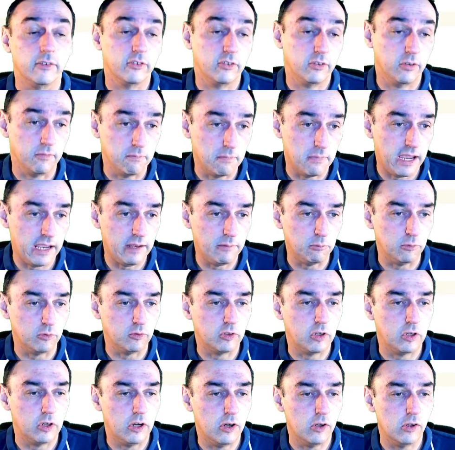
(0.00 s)
So main will
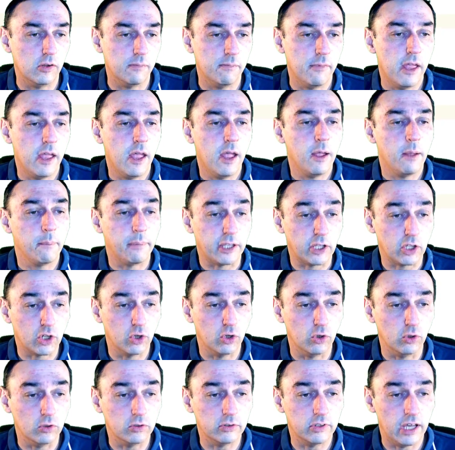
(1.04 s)
come, be
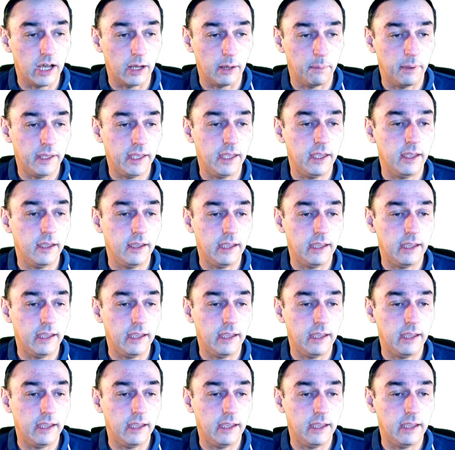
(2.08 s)
called up here.